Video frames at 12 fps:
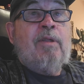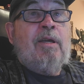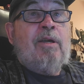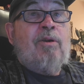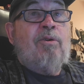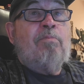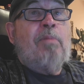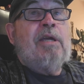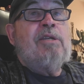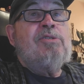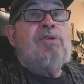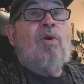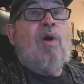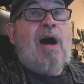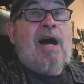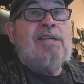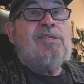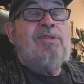Quit being so
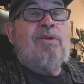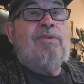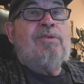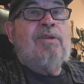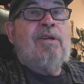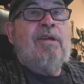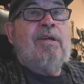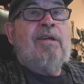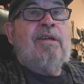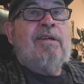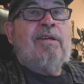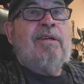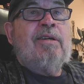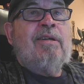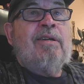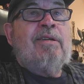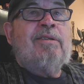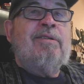hostile
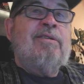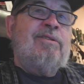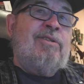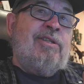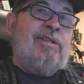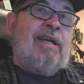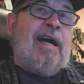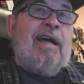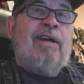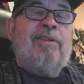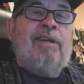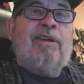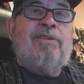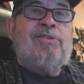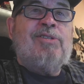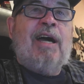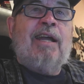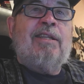to the guy on the other
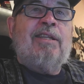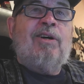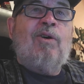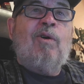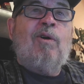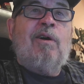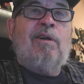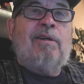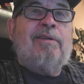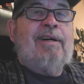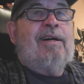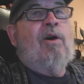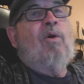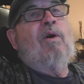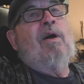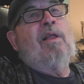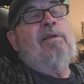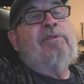side of the oil.
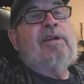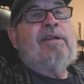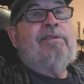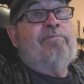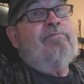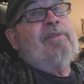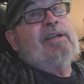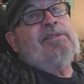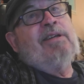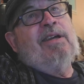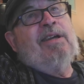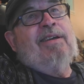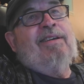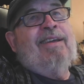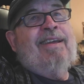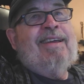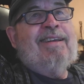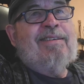That's
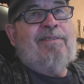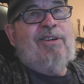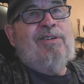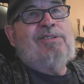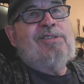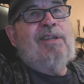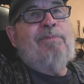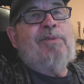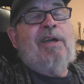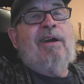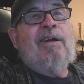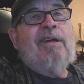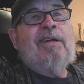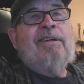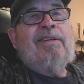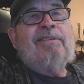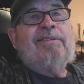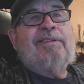a good slip there.
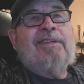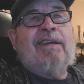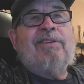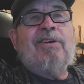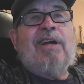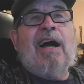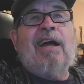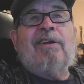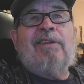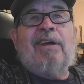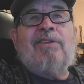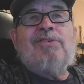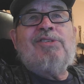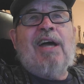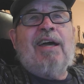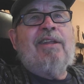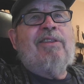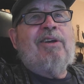The other guy on the other
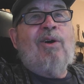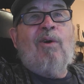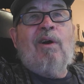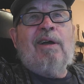side of the